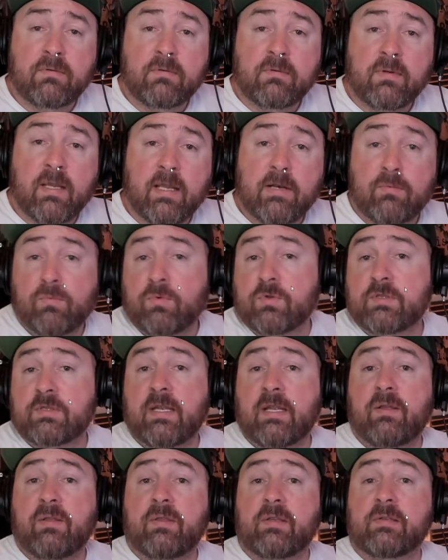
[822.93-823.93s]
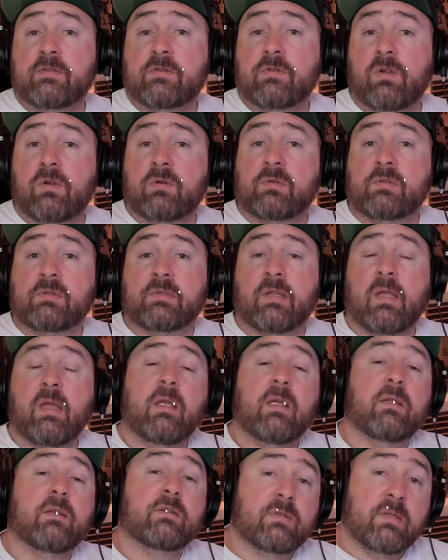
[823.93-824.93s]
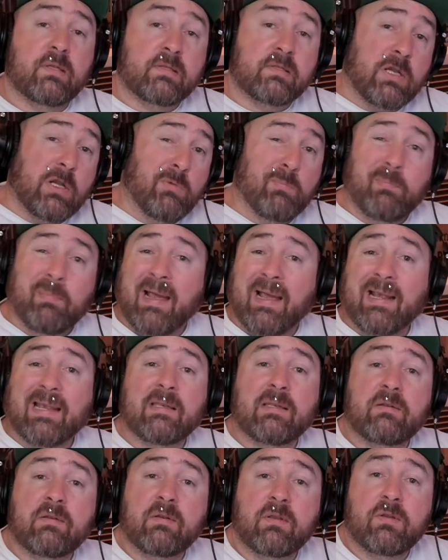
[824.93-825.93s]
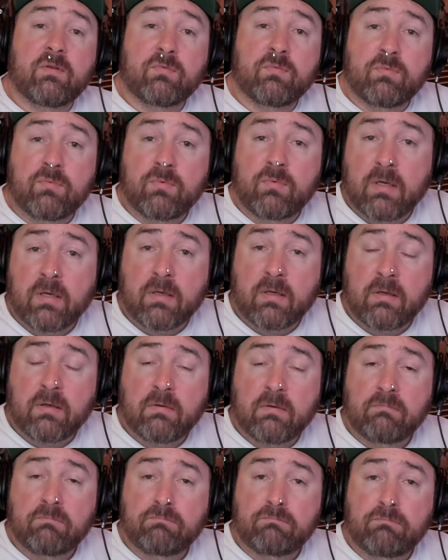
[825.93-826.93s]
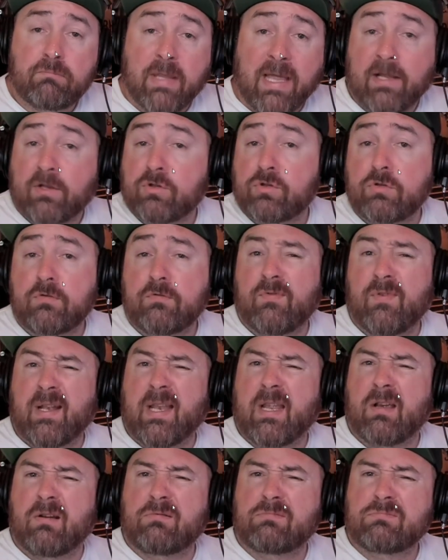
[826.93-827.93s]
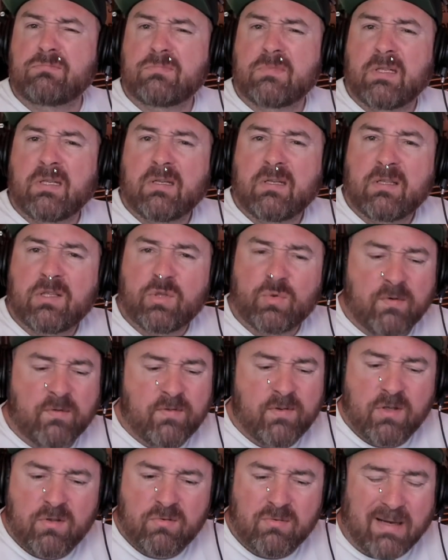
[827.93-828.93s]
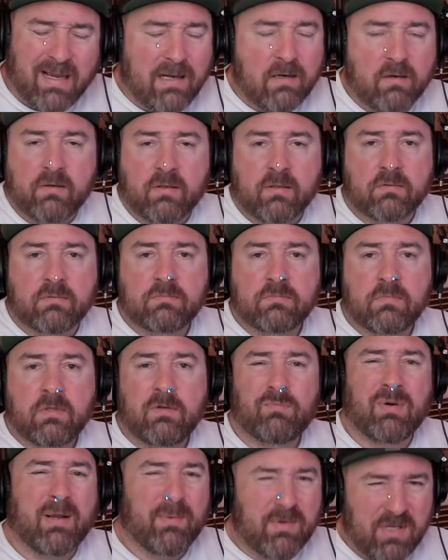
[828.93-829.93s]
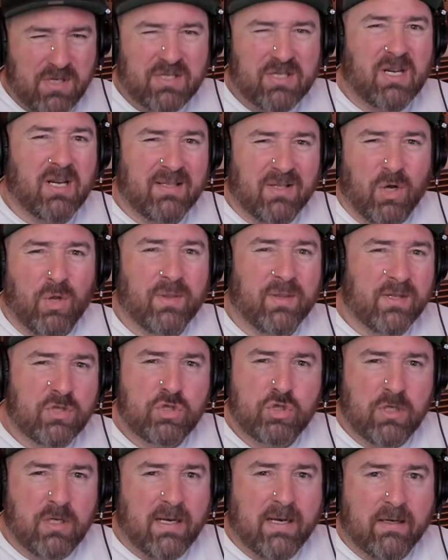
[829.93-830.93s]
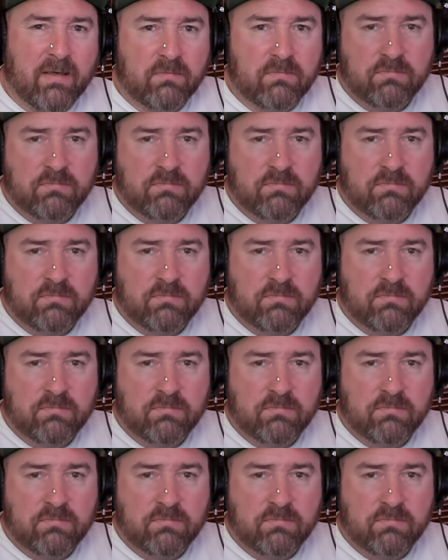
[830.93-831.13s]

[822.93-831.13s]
And then we'll see how this goes. So let's go back into the, uh, the how-to video, the review. I don't know. Probably just cut all this shit out.